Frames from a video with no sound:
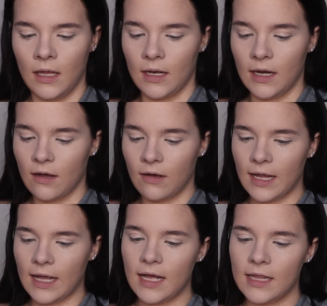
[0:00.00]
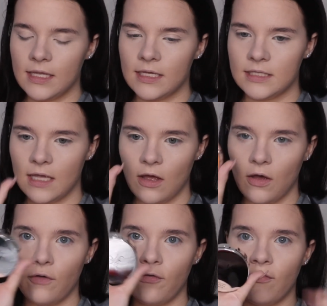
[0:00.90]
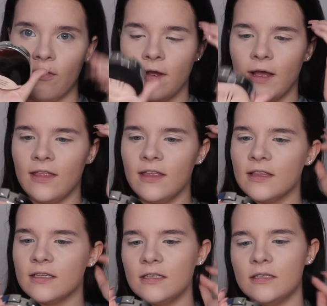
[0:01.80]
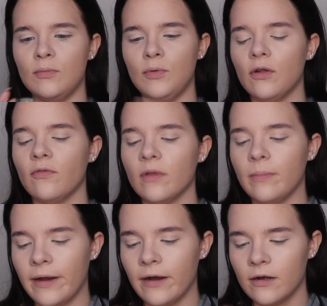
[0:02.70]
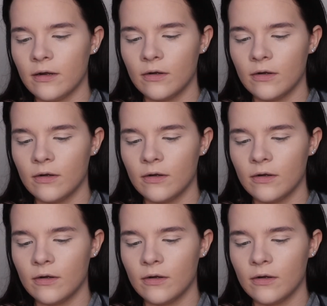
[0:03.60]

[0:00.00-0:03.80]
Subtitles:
Now I got this e.l.f. I think this is the Beautifully Bare,